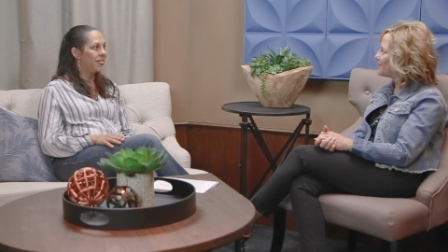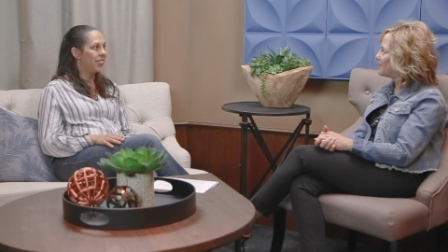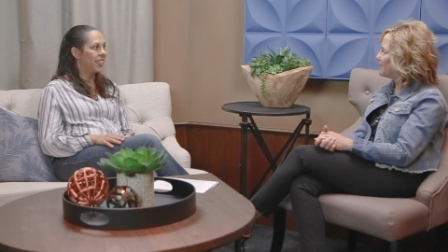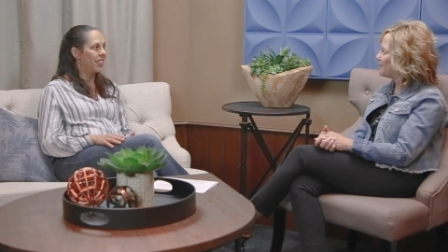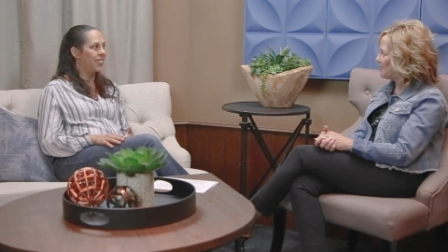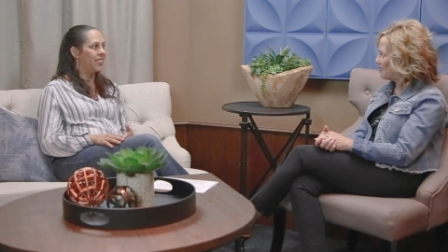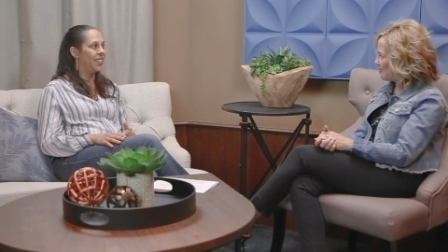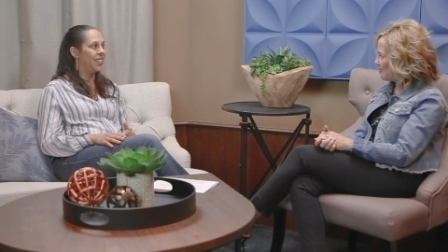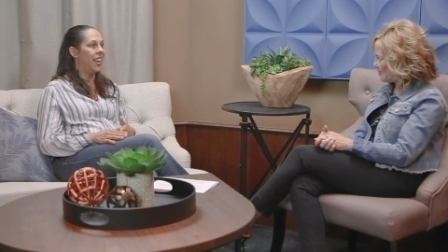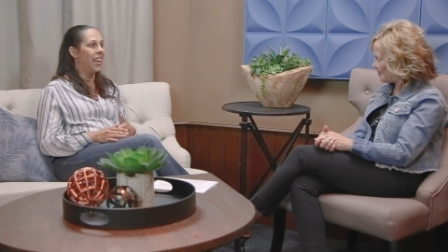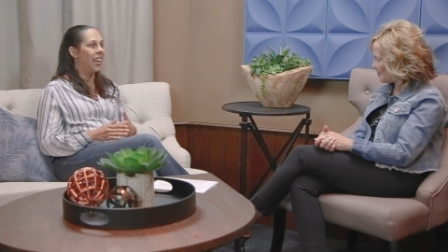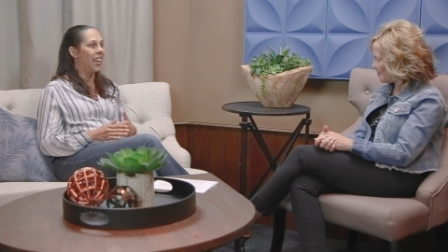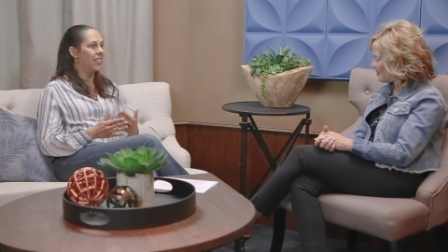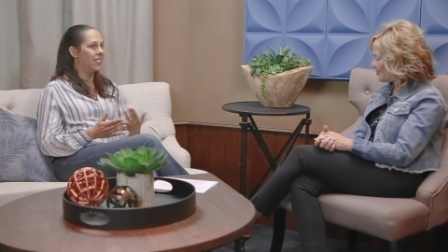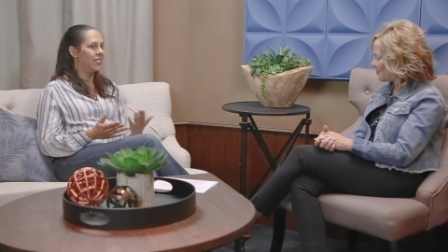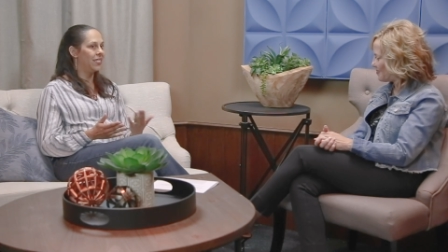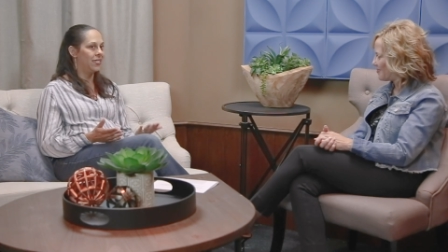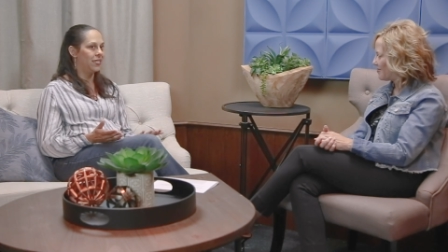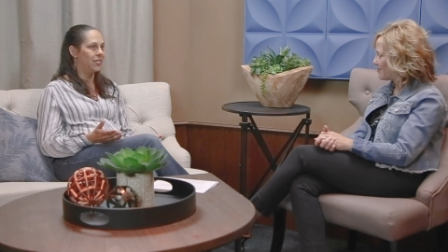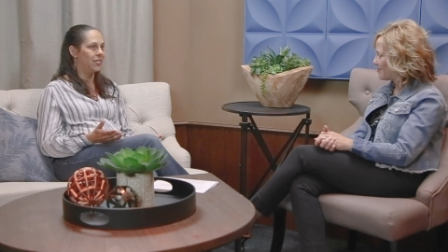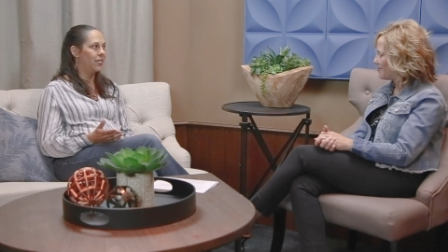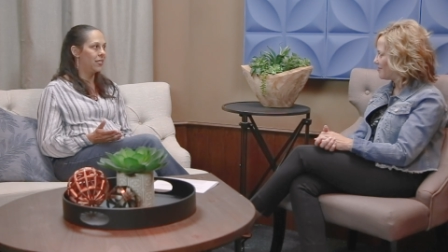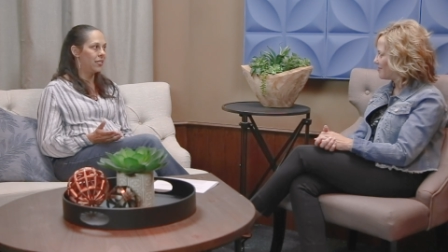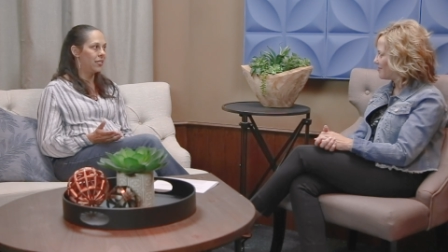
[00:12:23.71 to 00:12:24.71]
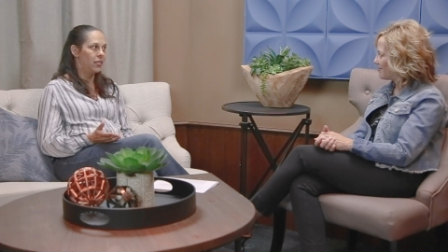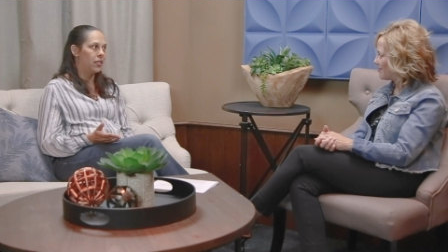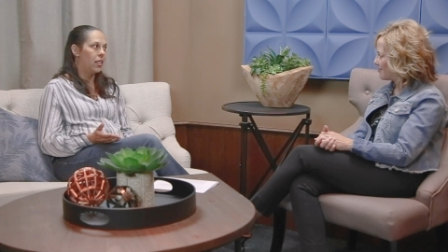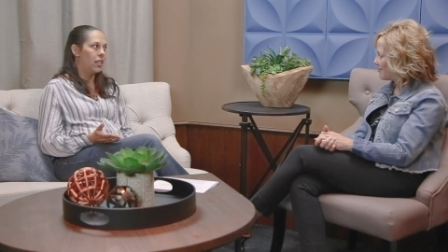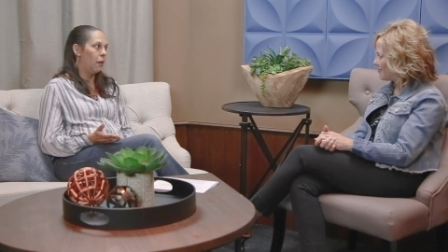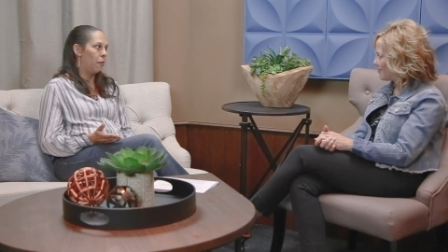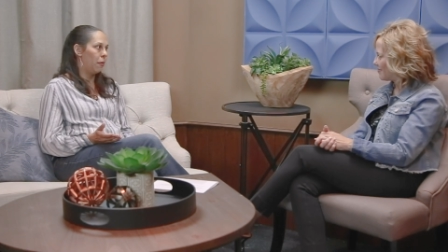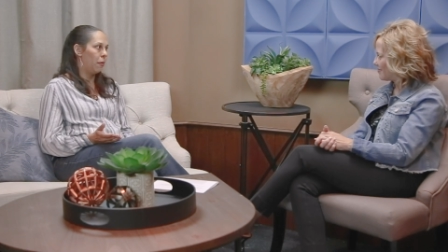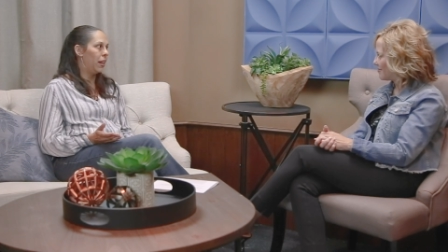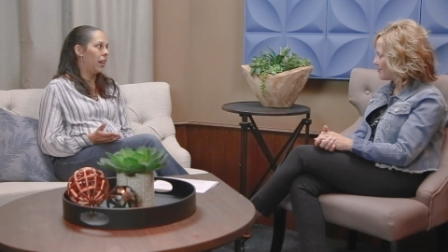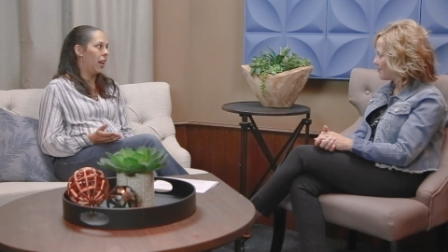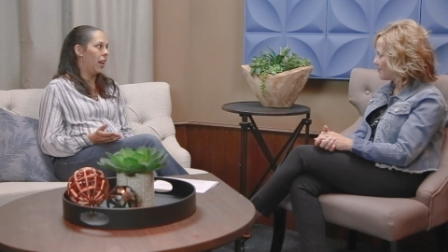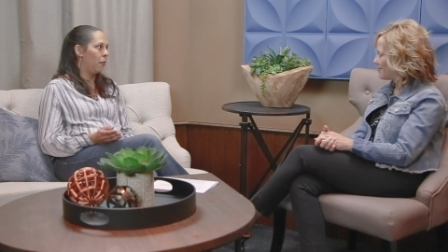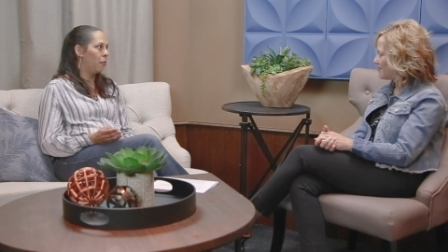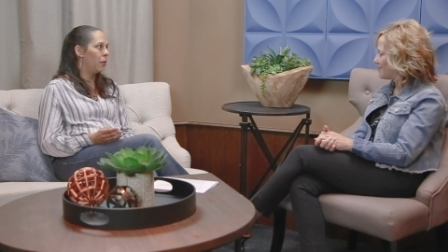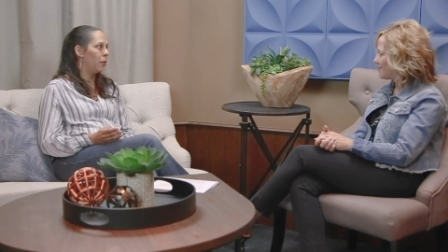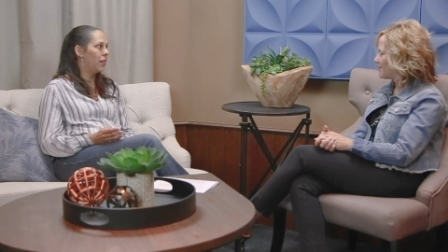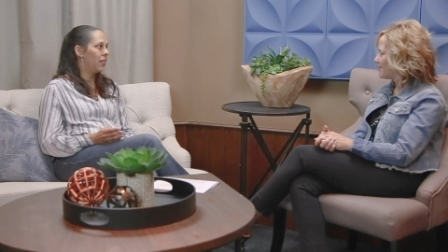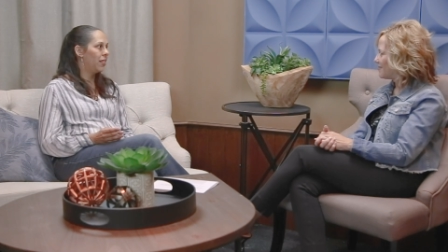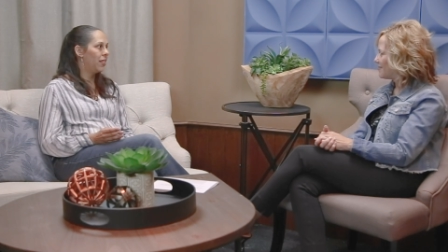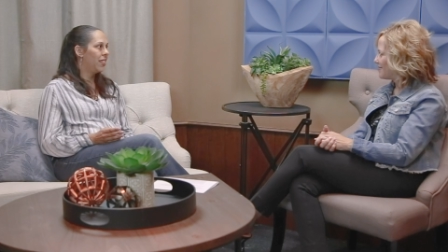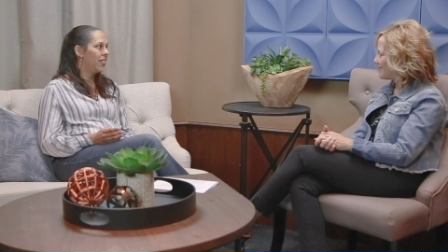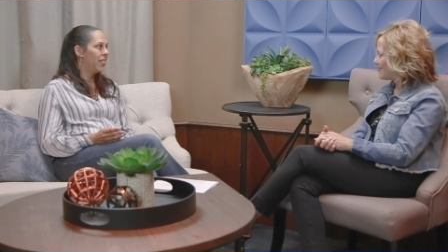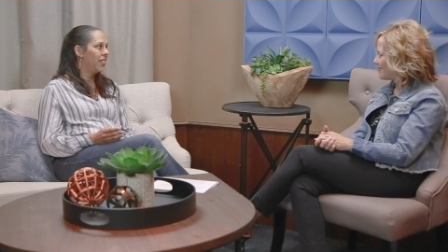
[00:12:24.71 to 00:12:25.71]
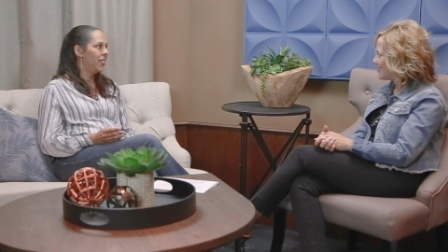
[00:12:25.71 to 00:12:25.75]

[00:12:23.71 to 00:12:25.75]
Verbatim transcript: and that that might happen,